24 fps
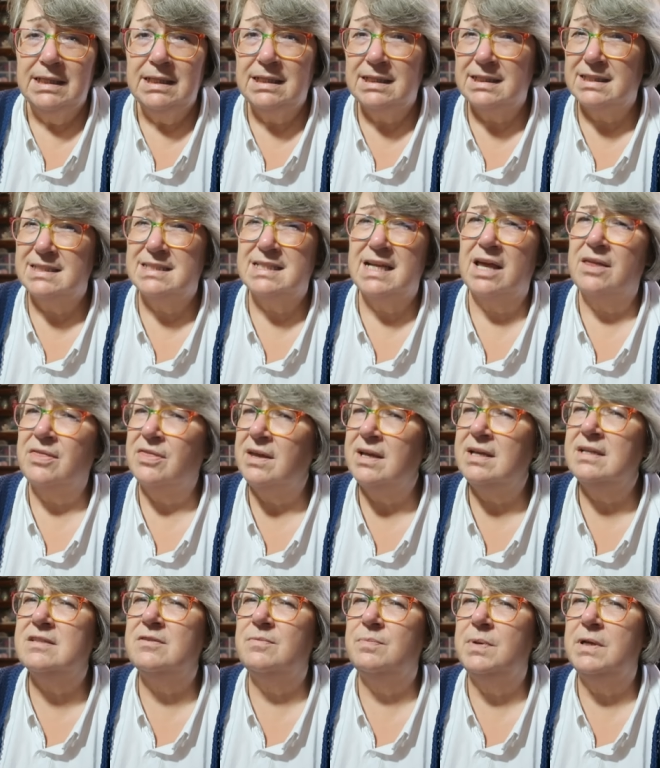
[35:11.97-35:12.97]
Like I say,
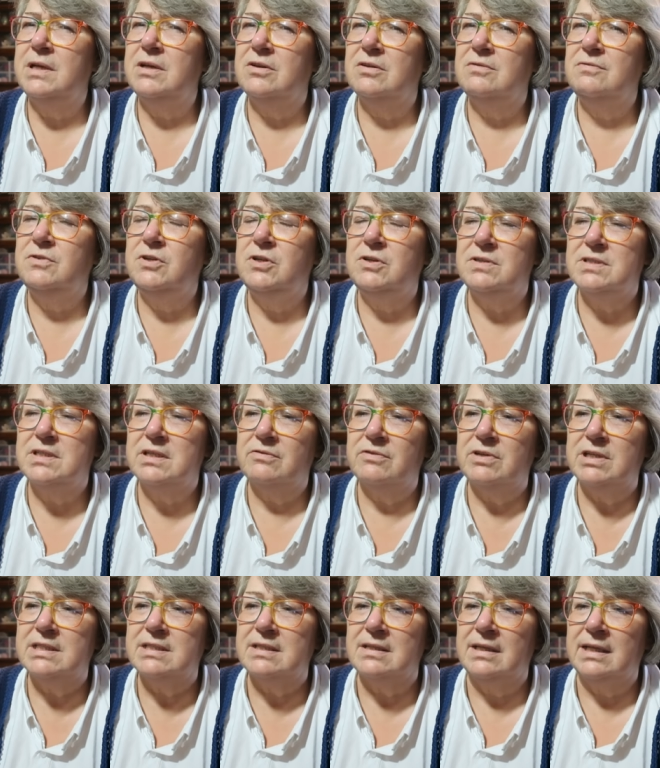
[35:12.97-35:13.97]
things have been confusing
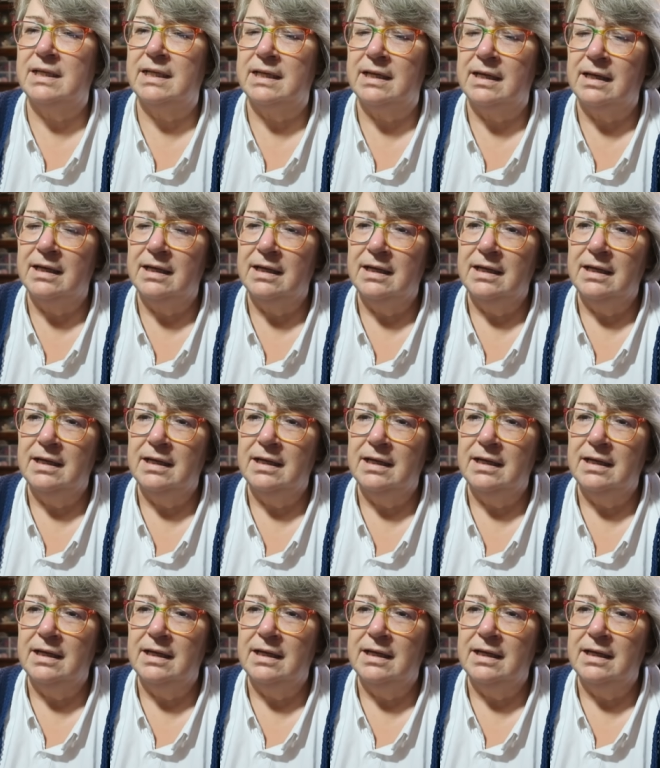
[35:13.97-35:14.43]
recently,